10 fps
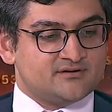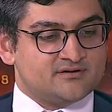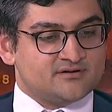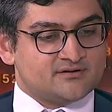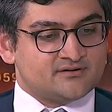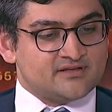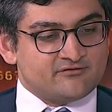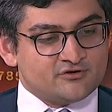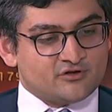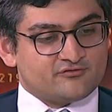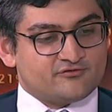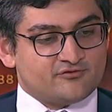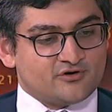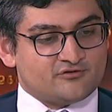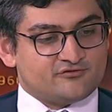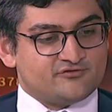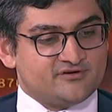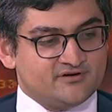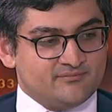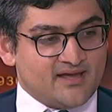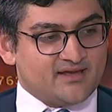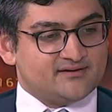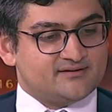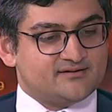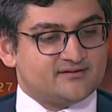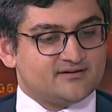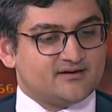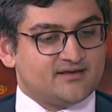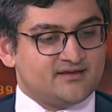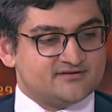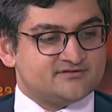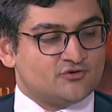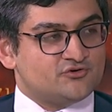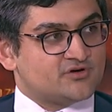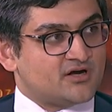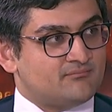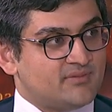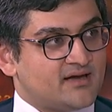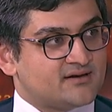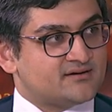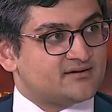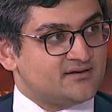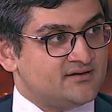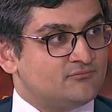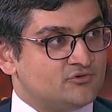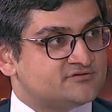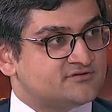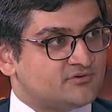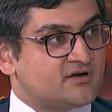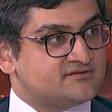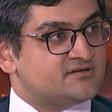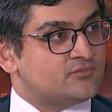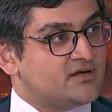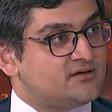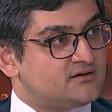level of demand is going to come back in a more surprising way.